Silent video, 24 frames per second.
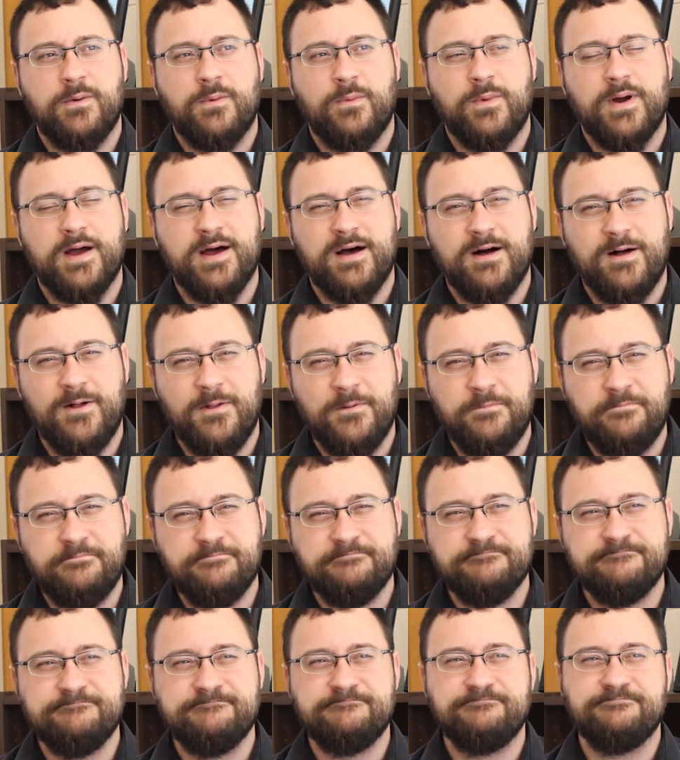Well,
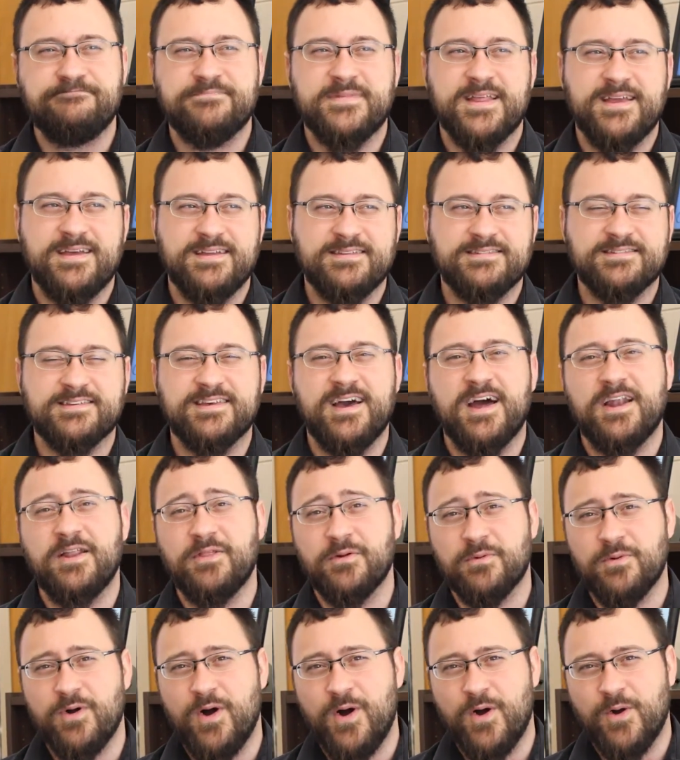it's kind of
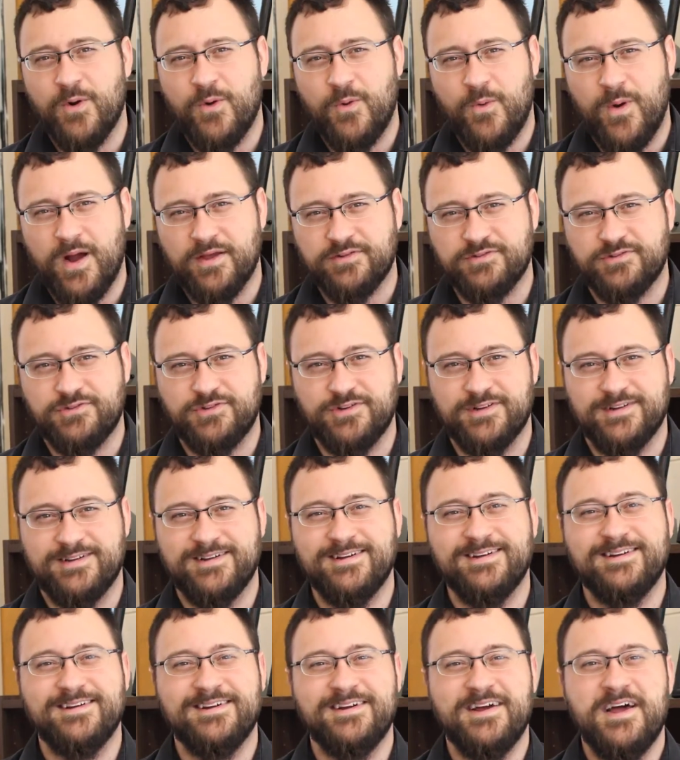the wrong question.
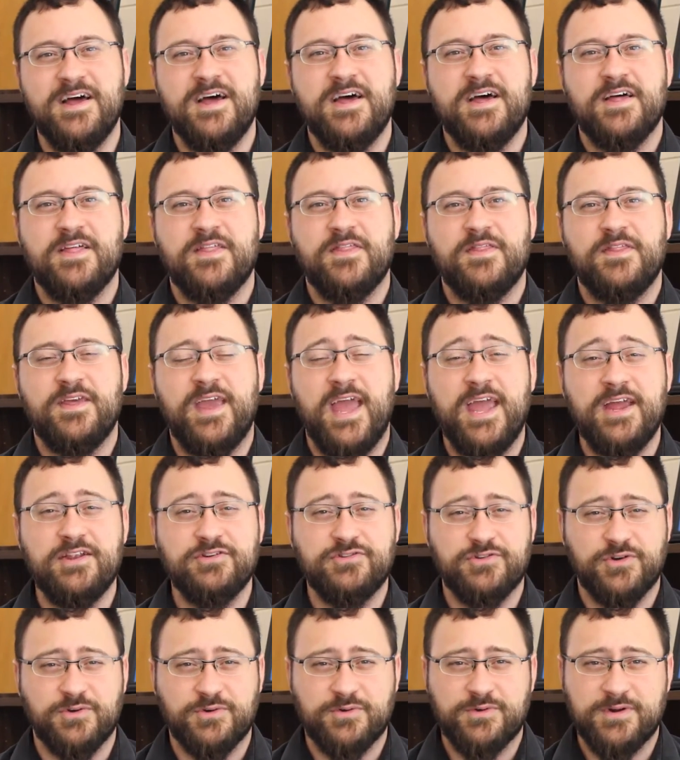The
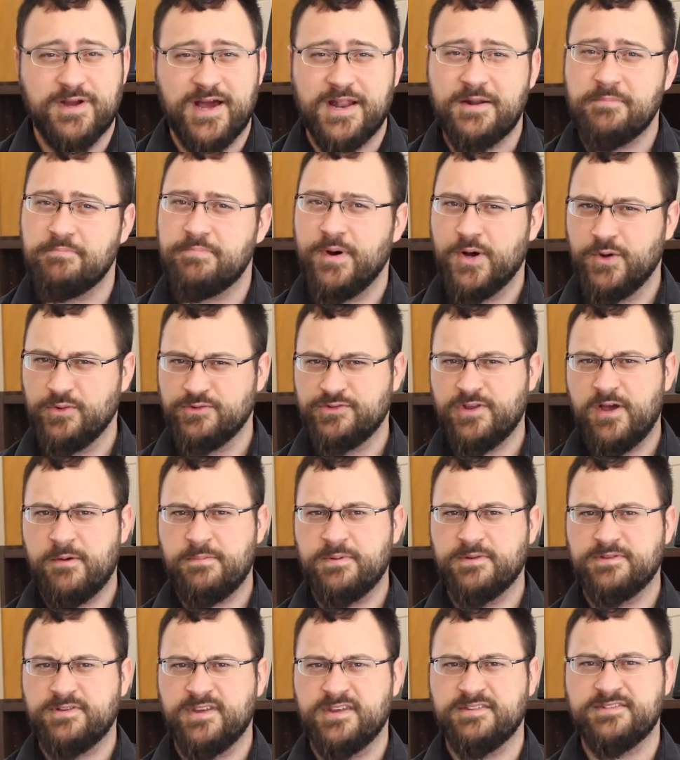angel kind of bows up
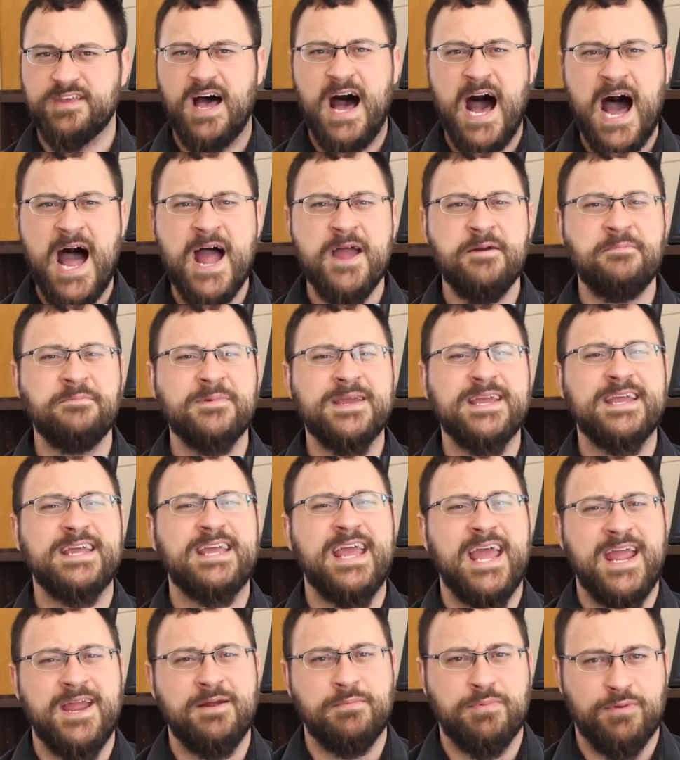and says, I'm
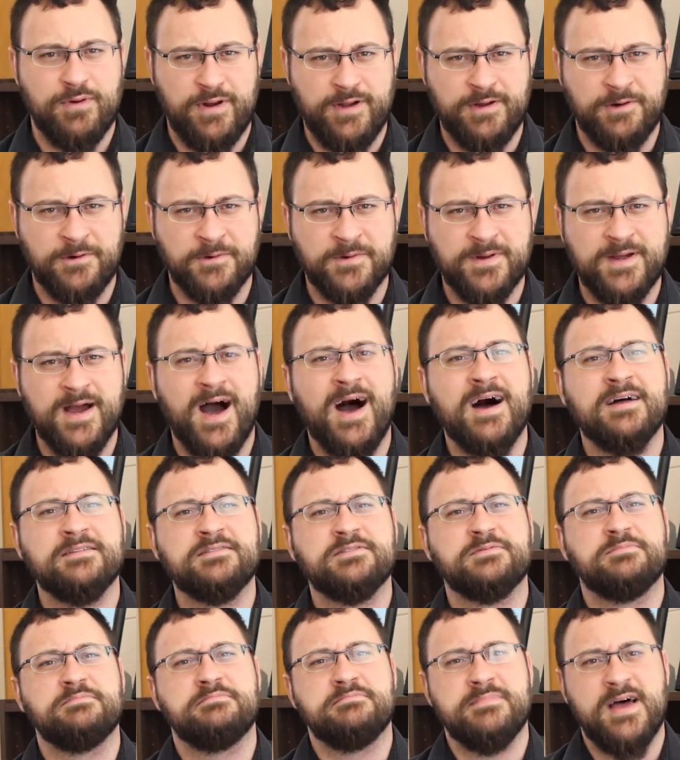Gabriel,
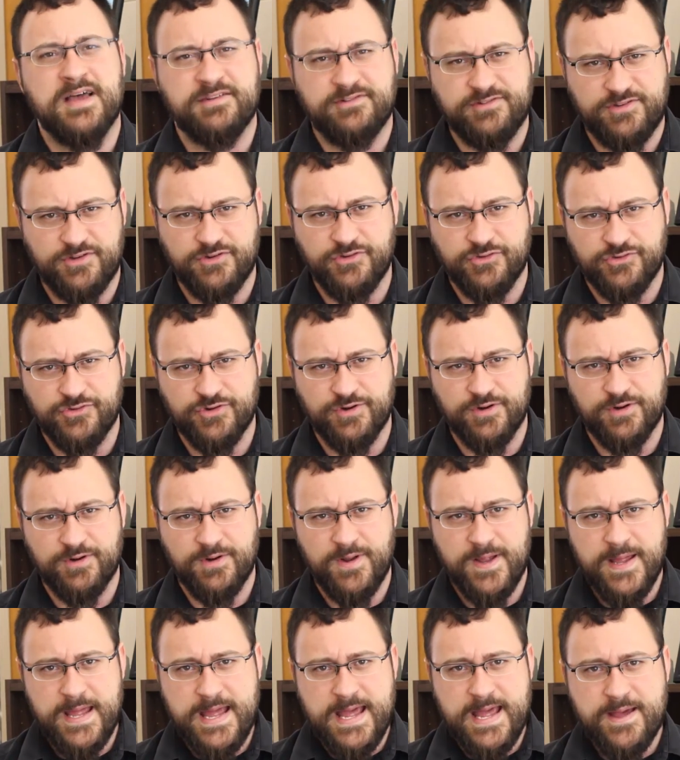God's messenger.
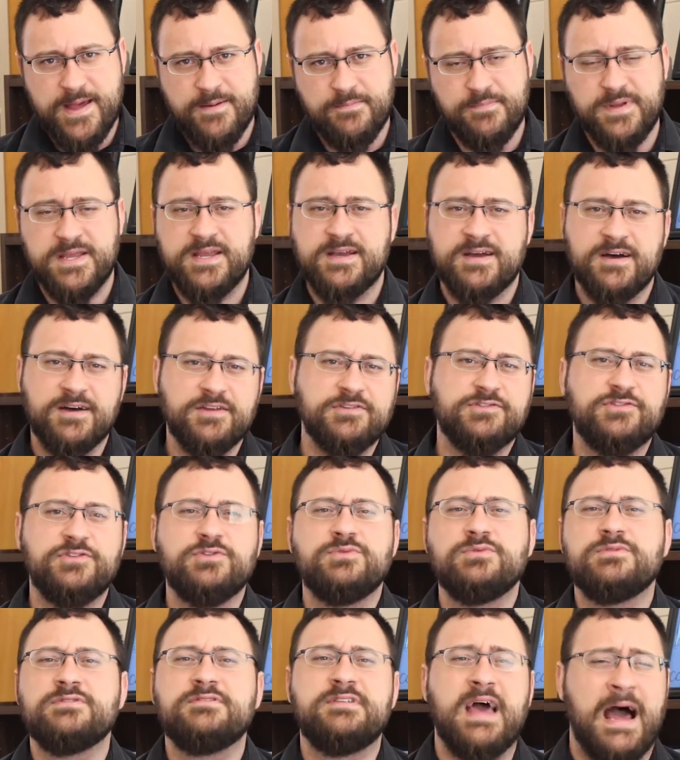Because
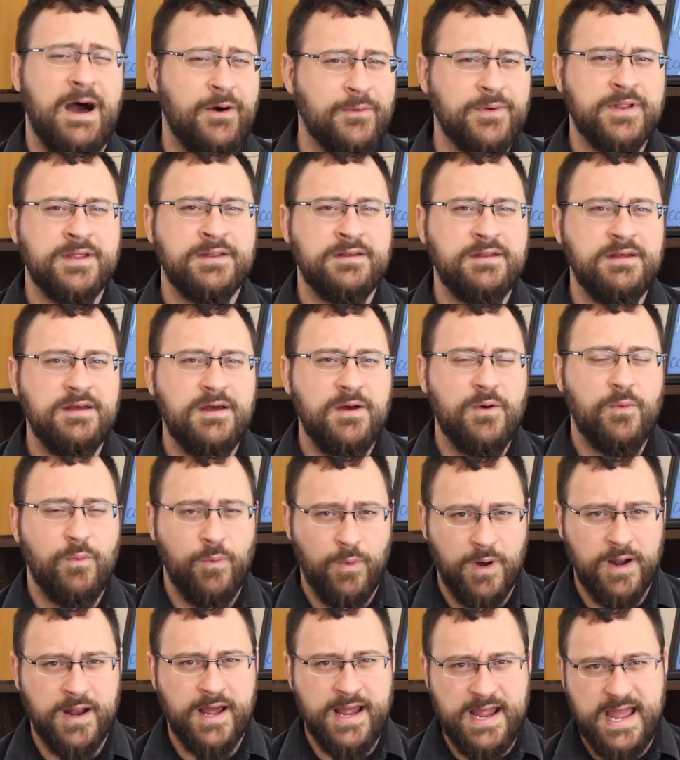you doubted
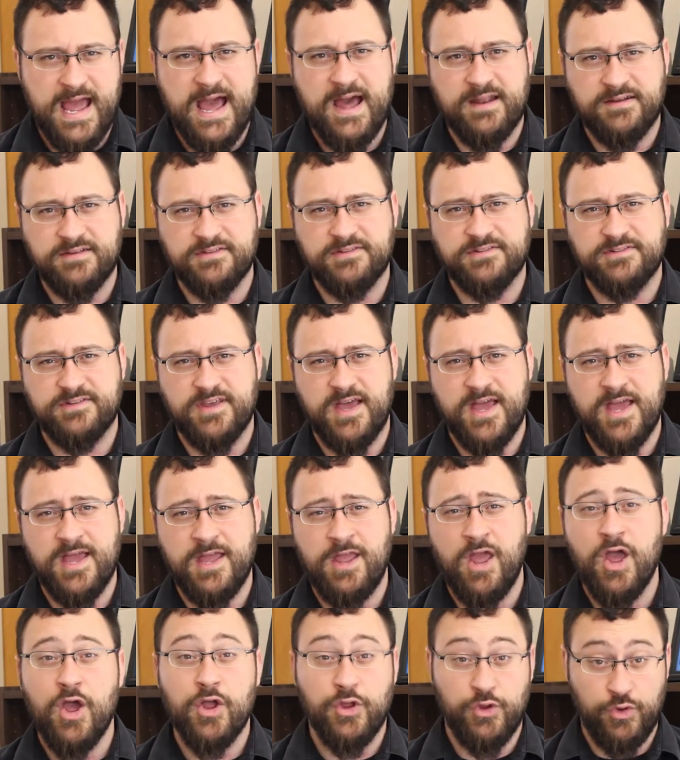what I had to
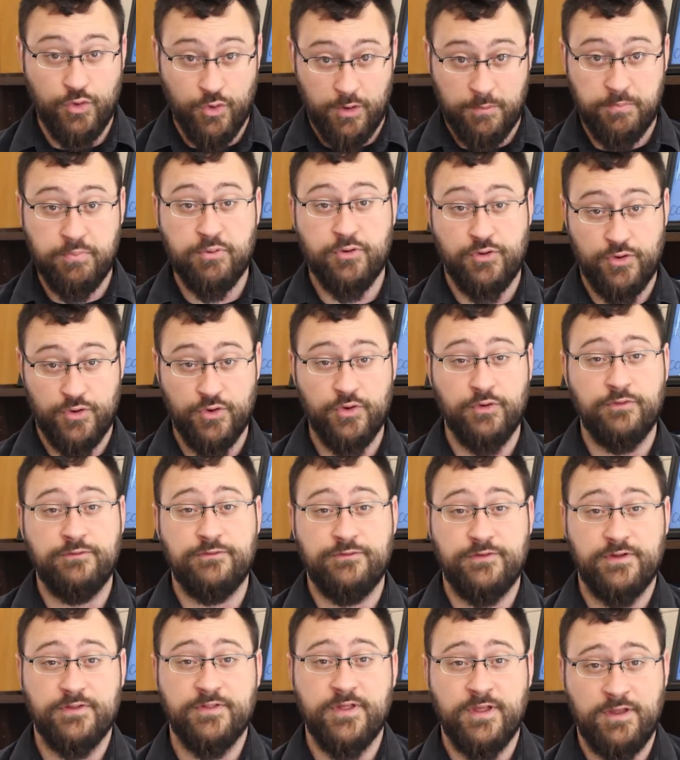say, your
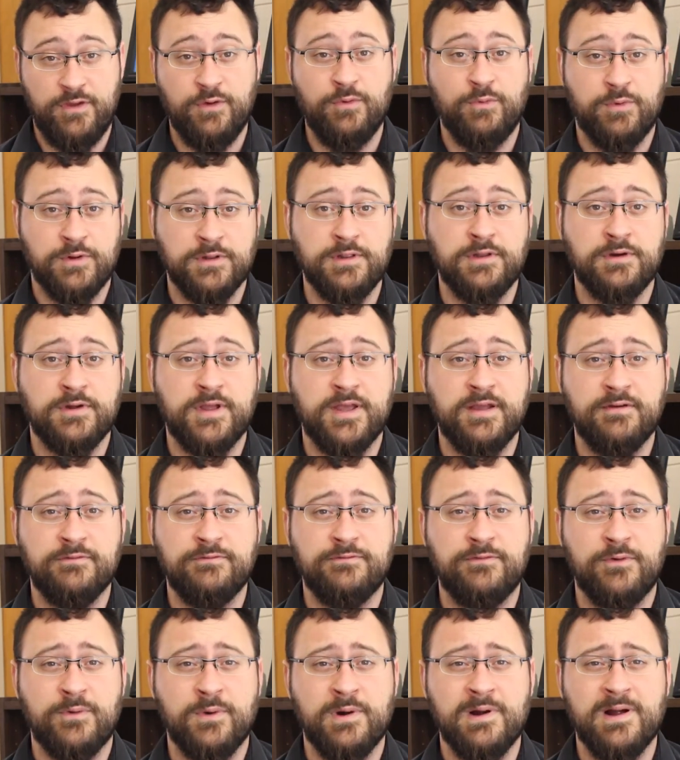proof that you were looking
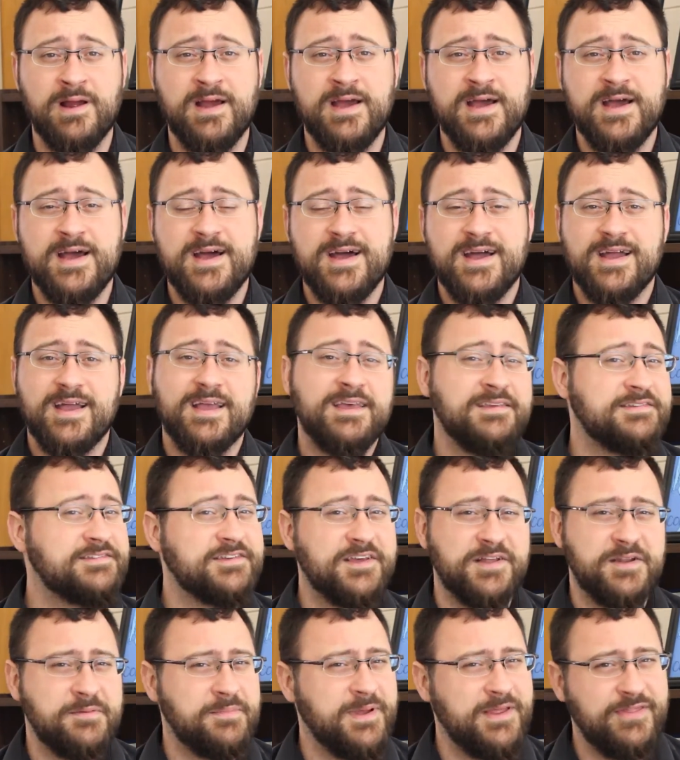for is
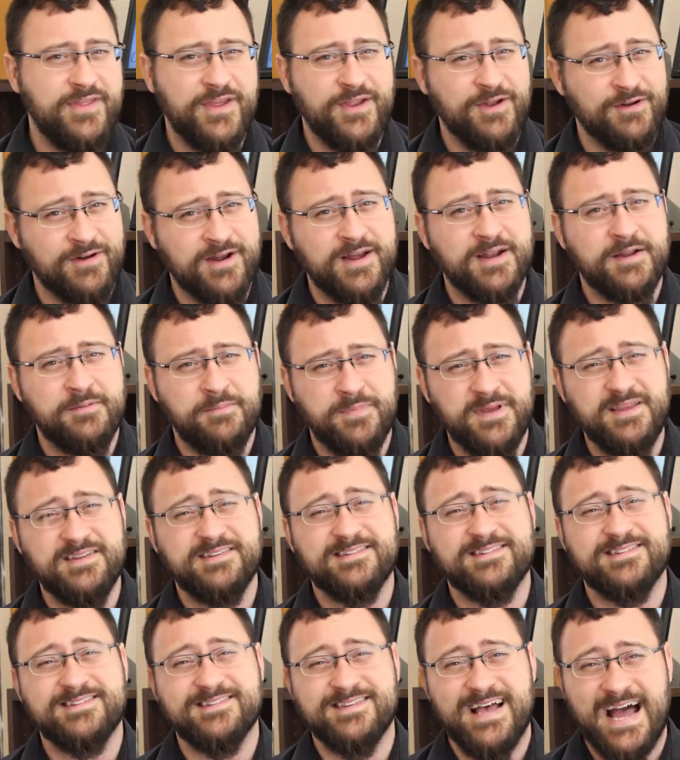going to be that you're going to be
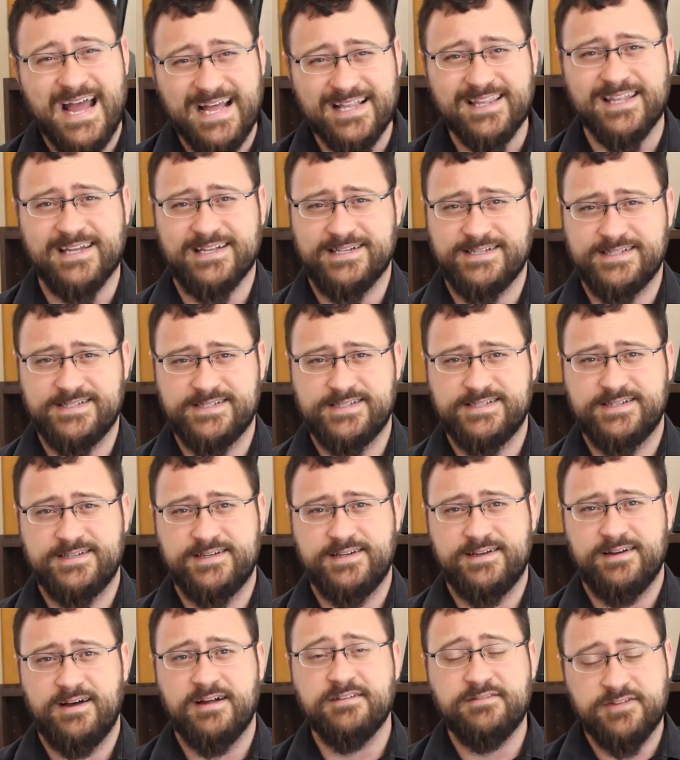silent
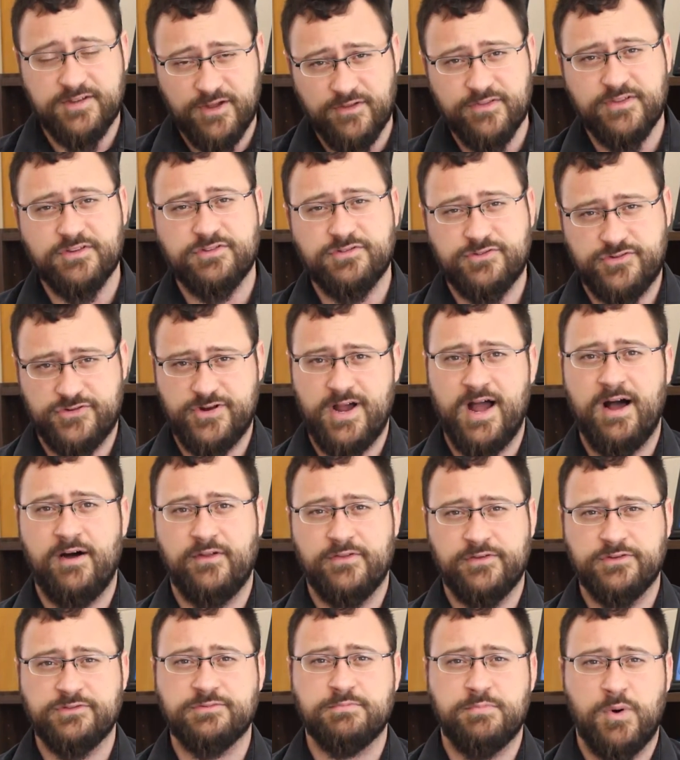until this
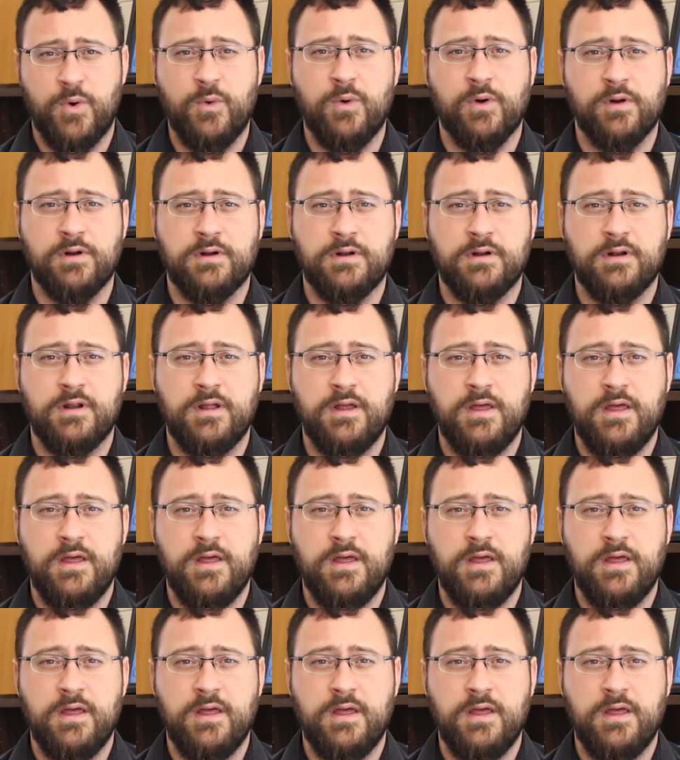child is born.